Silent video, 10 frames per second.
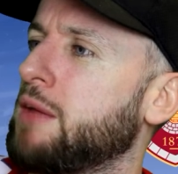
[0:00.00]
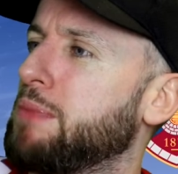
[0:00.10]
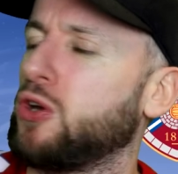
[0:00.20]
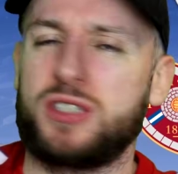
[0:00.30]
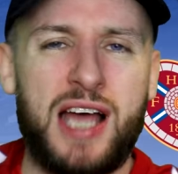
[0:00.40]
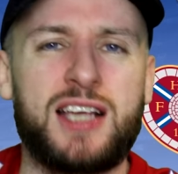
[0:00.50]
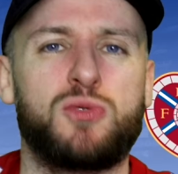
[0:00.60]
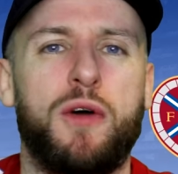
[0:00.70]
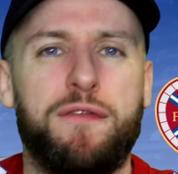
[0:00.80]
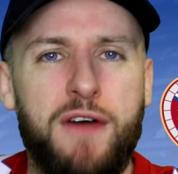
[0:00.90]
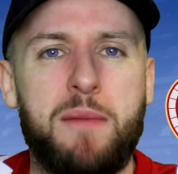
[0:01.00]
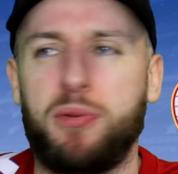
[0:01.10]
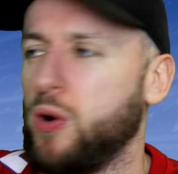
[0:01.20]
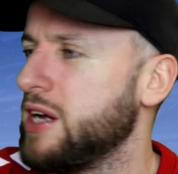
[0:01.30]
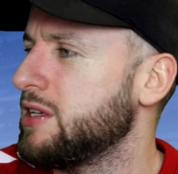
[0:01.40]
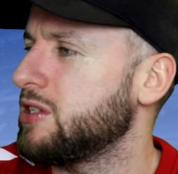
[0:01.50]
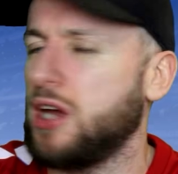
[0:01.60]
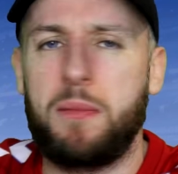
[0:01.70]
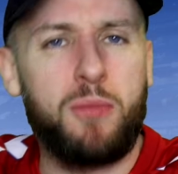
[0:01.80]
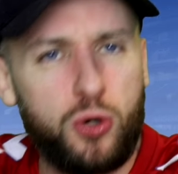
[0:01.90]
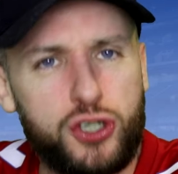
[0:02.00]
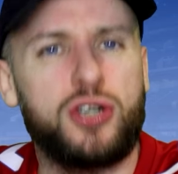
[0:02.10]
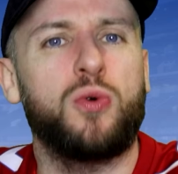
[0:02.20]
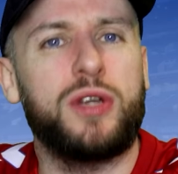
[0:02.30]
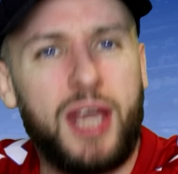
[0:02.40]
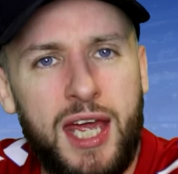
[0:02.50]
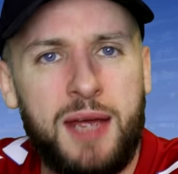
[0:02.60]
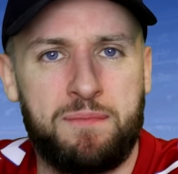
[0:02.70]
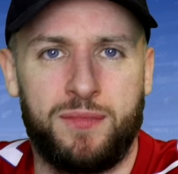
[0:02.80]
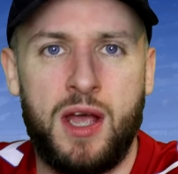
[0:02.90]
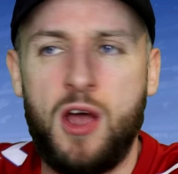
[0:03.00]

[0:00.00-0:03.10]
because that's what football is. It's an emotional game.